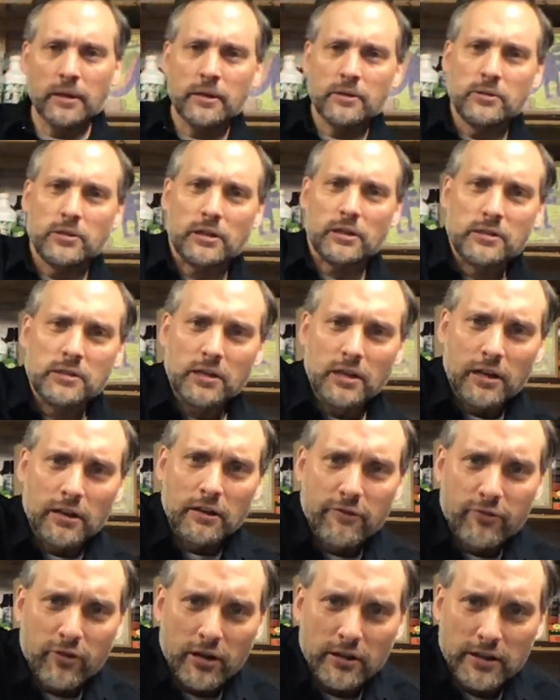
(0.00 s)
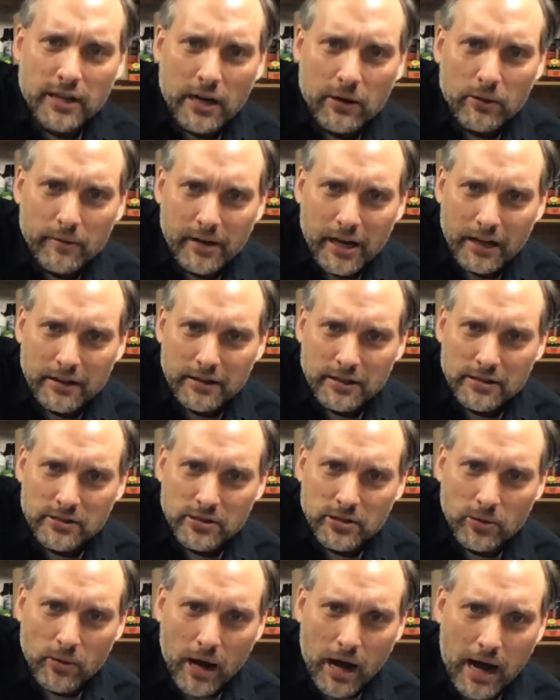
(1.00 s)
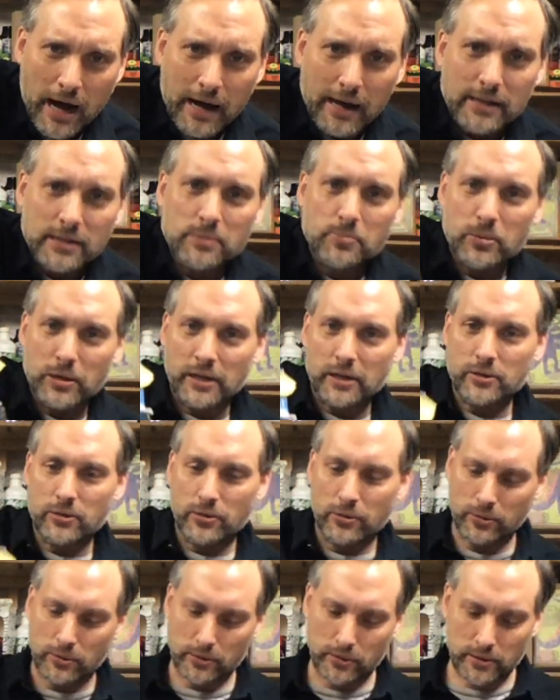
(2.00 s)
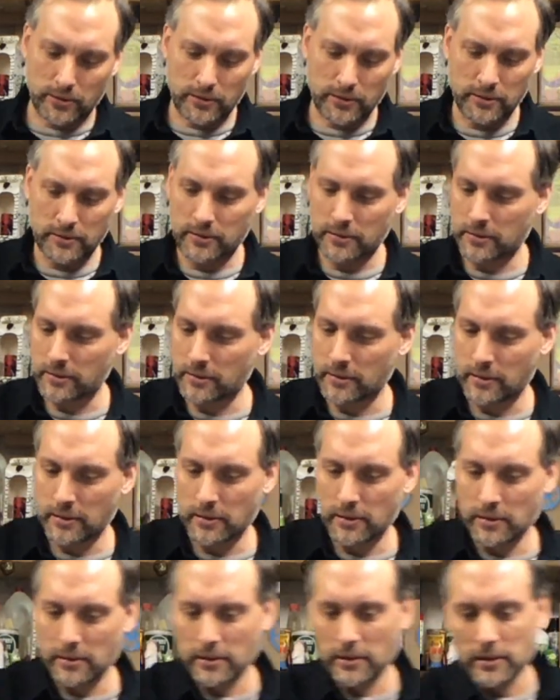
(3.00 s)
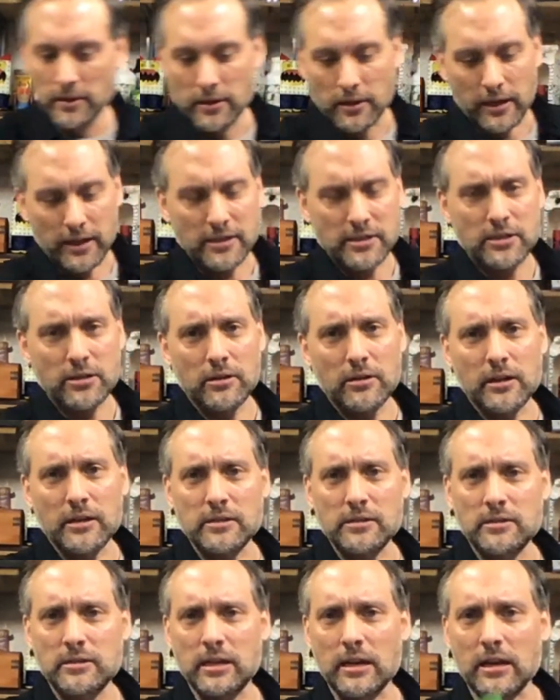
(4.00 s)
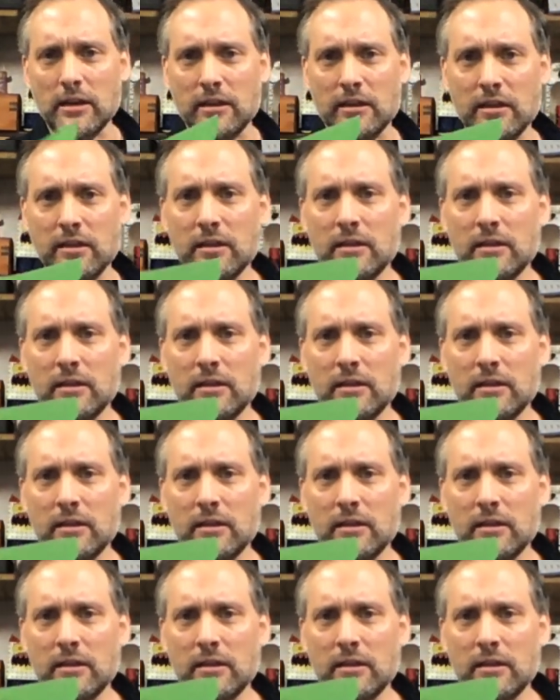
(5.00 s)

So you can see on the front there we've got these two eyes, pretty cool. Let's do these teeth.